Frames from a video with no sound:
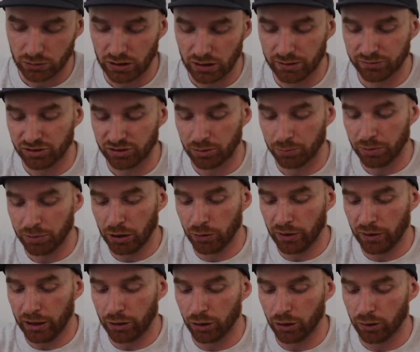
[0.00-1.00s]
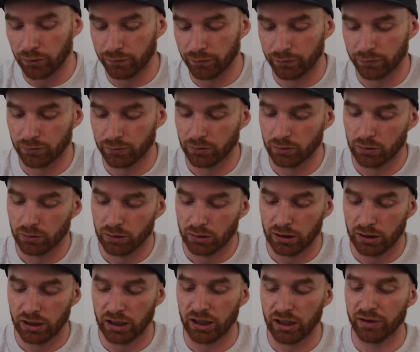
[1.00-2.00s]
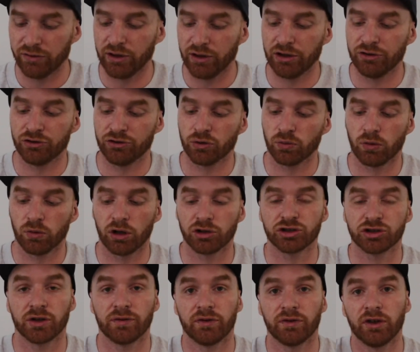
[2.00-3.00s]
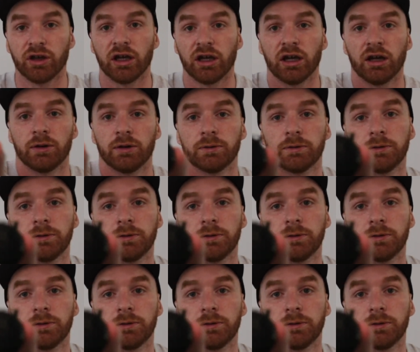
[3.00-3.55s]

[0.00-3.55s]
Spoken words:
I'm just going to peel that off, and there's your watch over there.